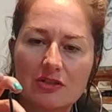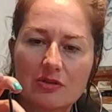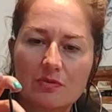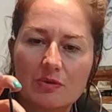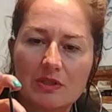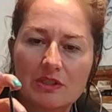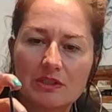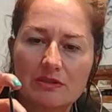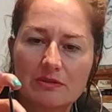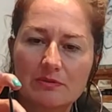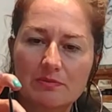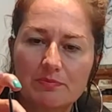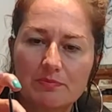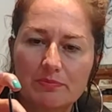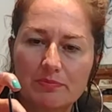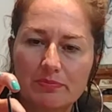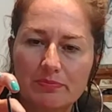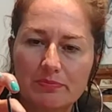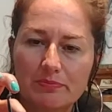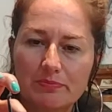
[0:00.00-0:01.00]
push it
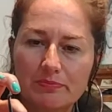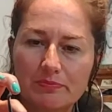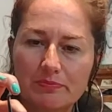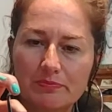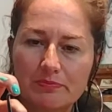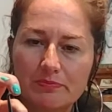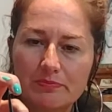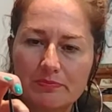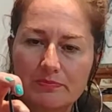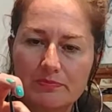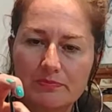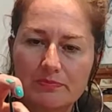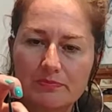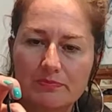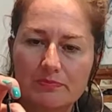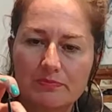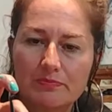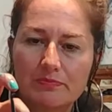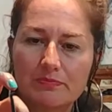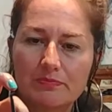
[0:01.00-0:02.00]
down hard
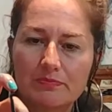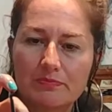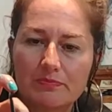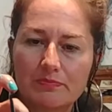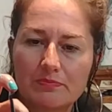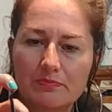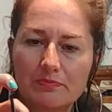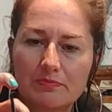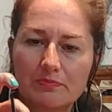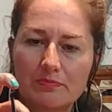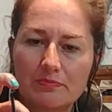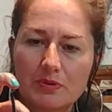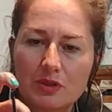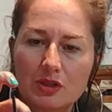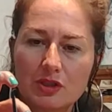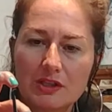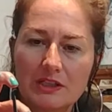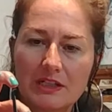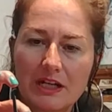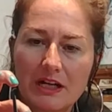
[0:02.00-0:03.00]
until it clicks.
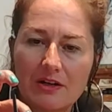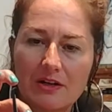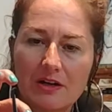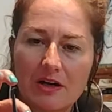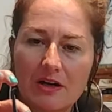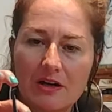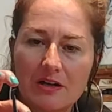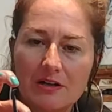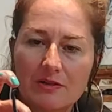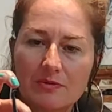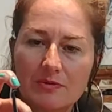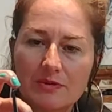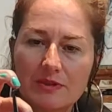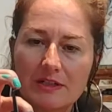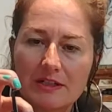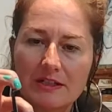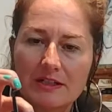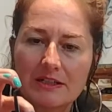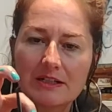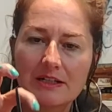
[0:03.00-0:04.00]
It locks
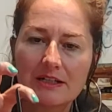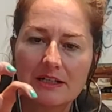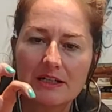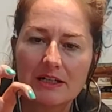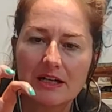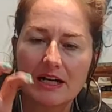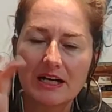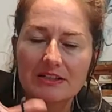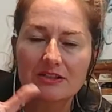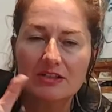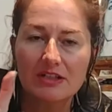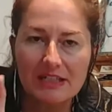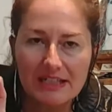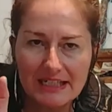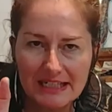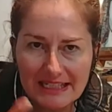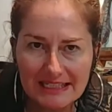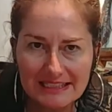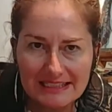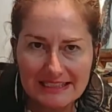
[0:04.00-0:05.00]
in there.
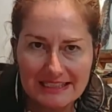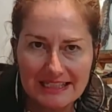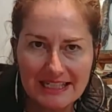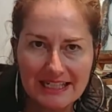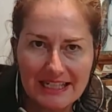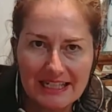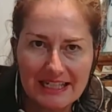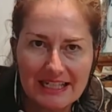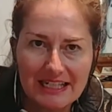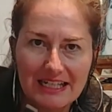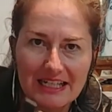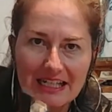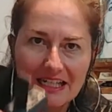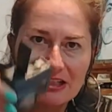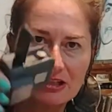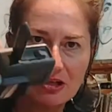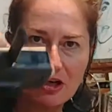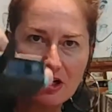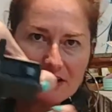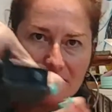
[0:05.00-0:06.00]
Nice.
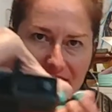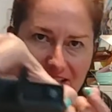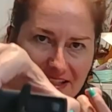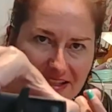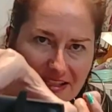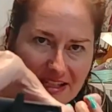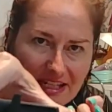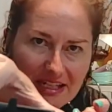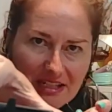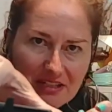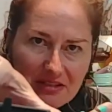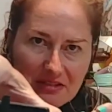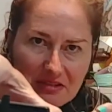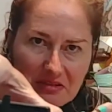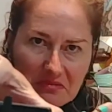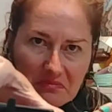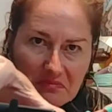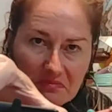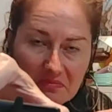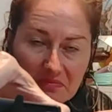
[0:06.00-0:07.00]

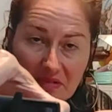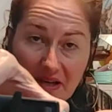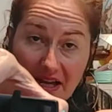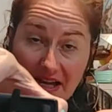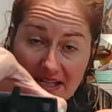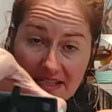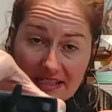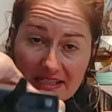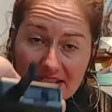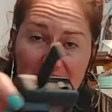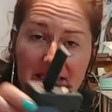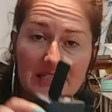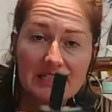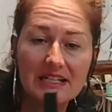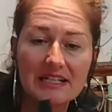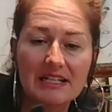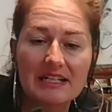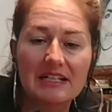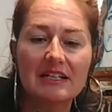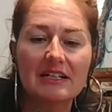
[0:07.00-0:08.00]
Cool. You push
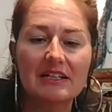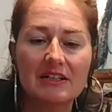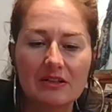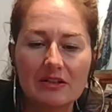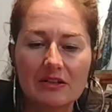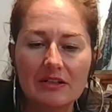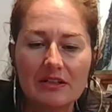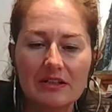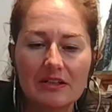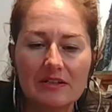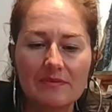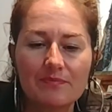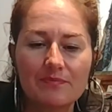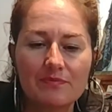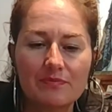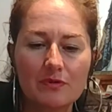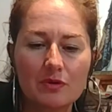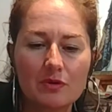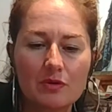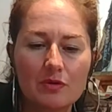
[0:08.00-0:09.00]
down,
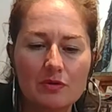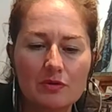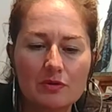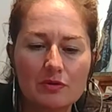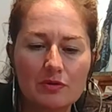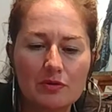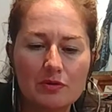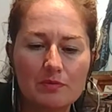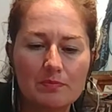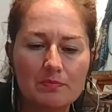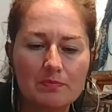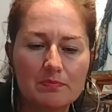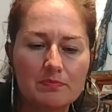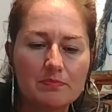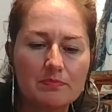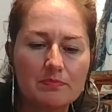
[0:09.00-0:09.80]
close, click.